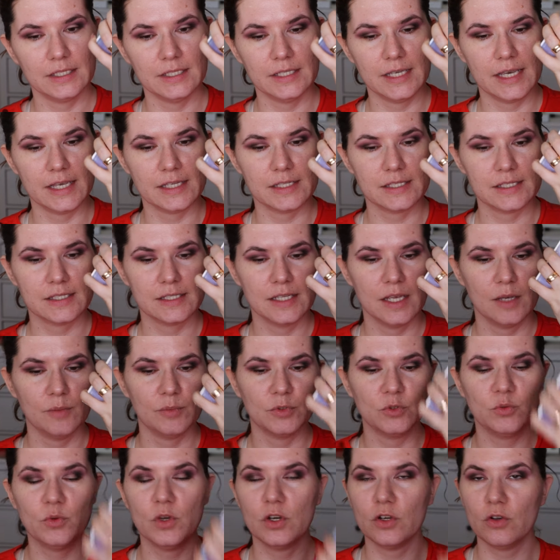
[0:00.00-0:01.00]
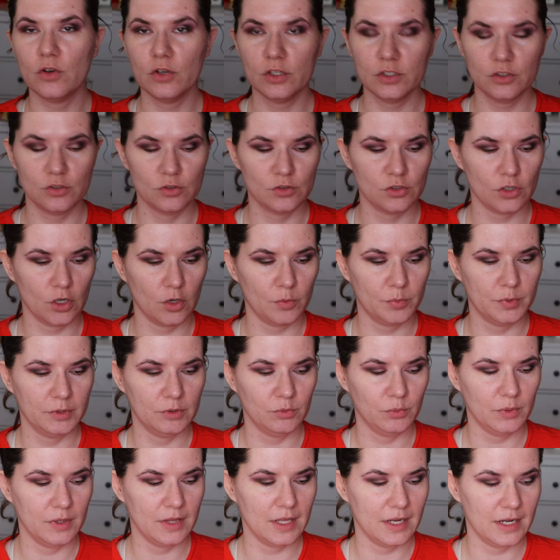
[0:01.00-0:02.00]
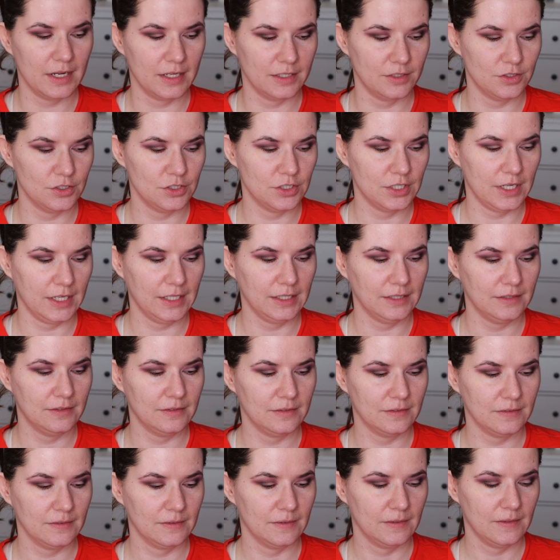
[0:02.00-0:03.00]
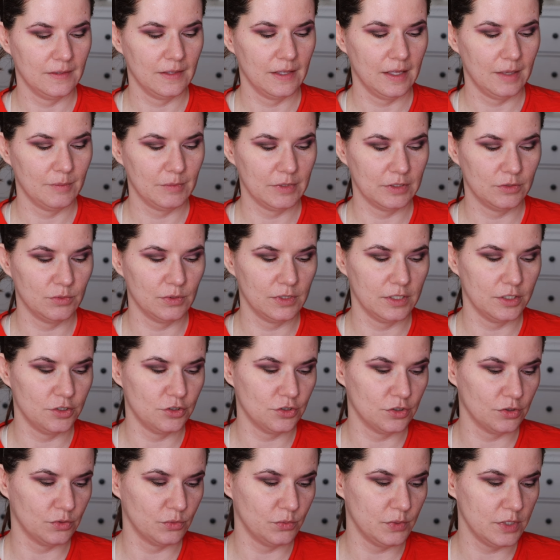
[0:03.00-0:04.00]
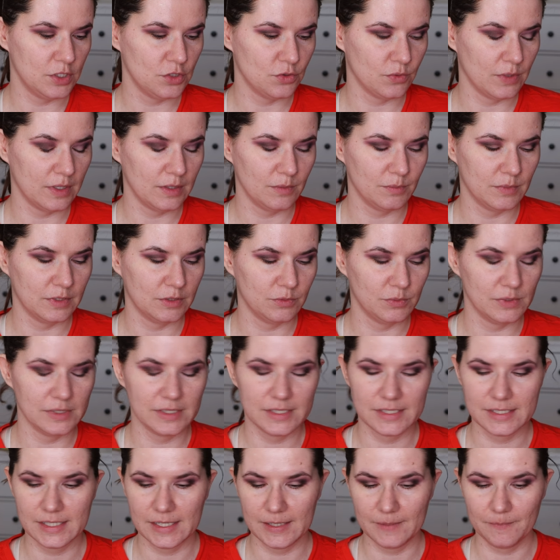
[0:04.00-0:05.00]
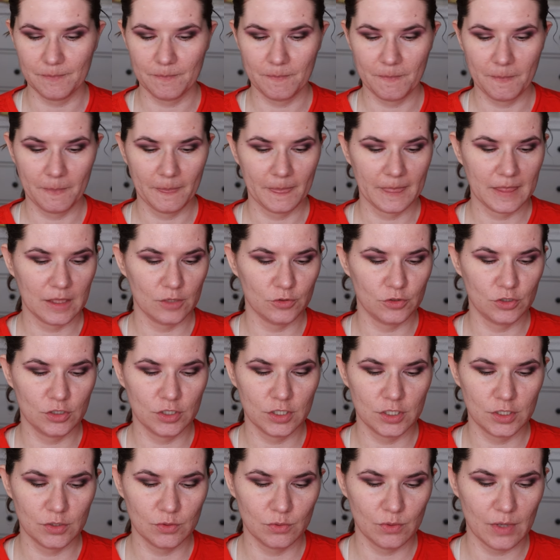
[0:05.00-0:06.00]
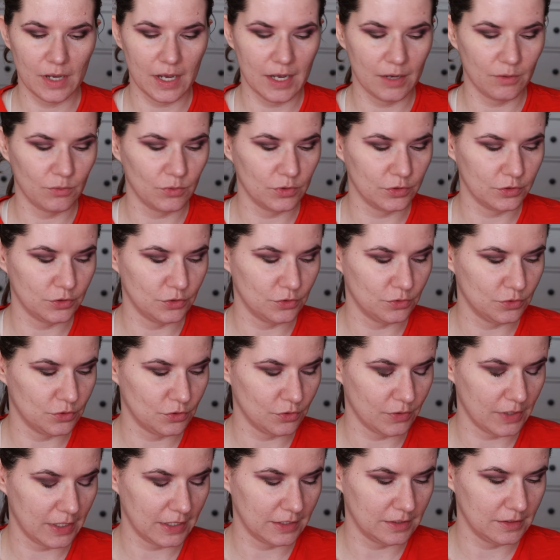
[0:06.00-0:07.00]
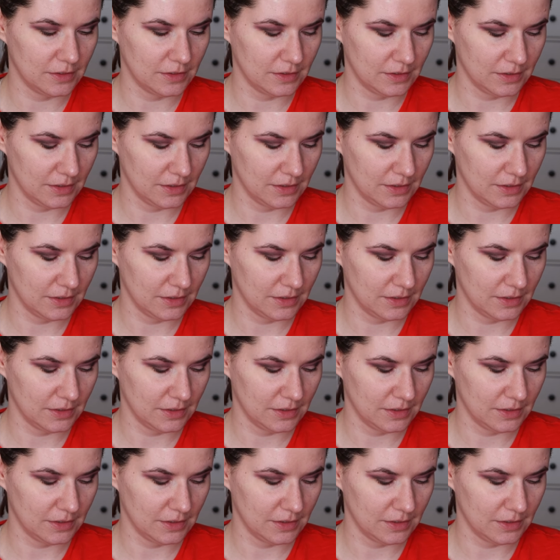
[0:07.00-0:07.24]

Yes, but we are going to top it with another shade. Not really sure which one, but we'll see. There are two I want to try